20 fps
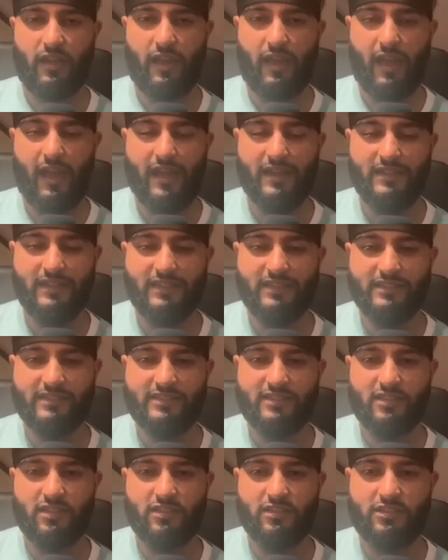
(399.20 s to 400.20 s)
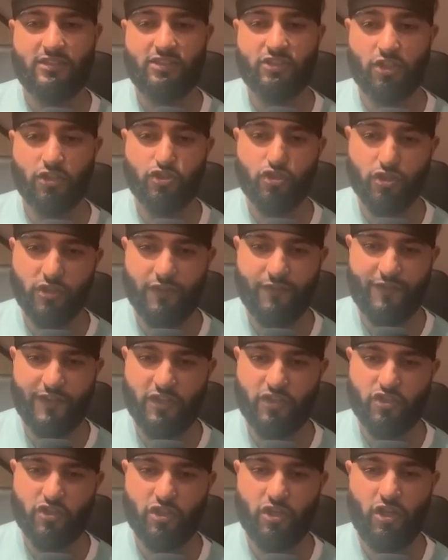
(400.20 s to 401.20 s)
and he's such a good
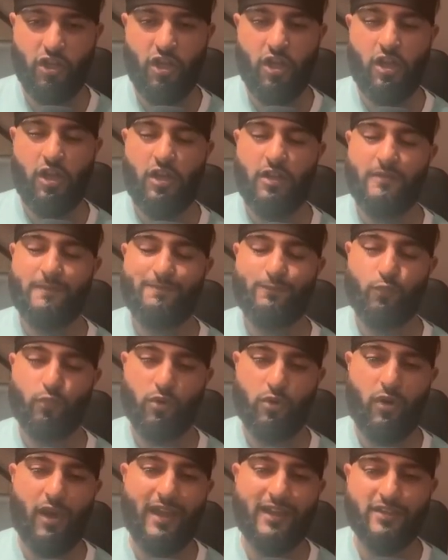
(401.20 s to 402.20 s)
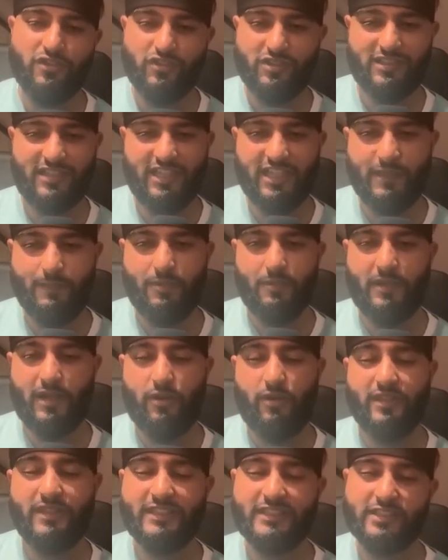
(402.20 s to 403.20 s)
finisher, well, I can just keep him
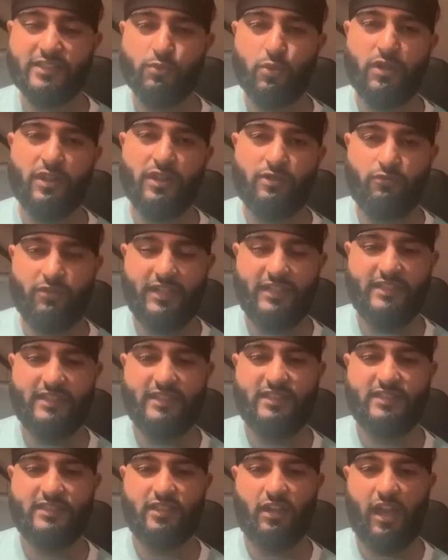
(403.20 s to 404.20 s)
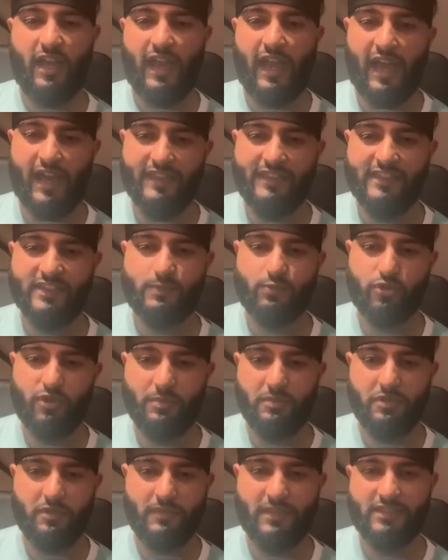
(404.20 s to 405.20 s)
now. And this is one of the reasons I had this
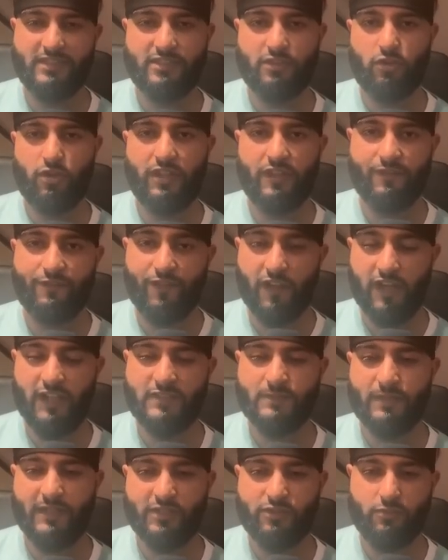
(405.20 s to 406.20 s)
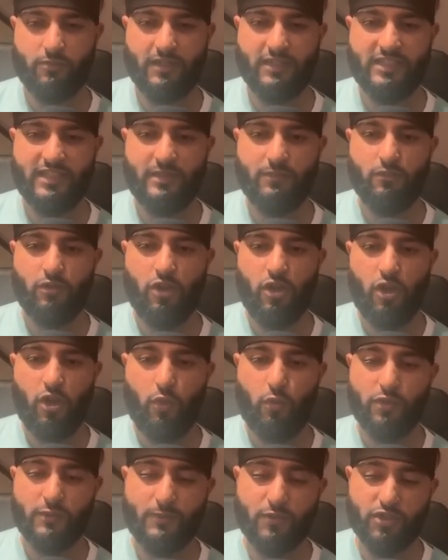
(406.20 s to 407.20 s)
premium mid slot in the first place with my team,
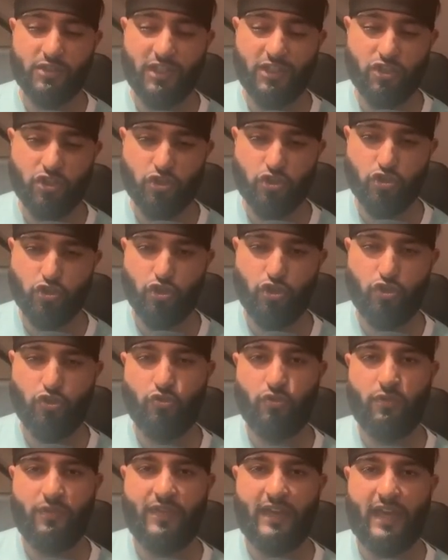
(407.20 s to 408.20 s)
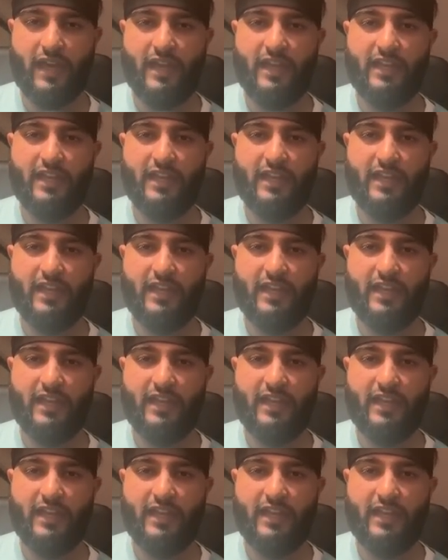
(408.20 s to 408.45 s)
was because I just knew that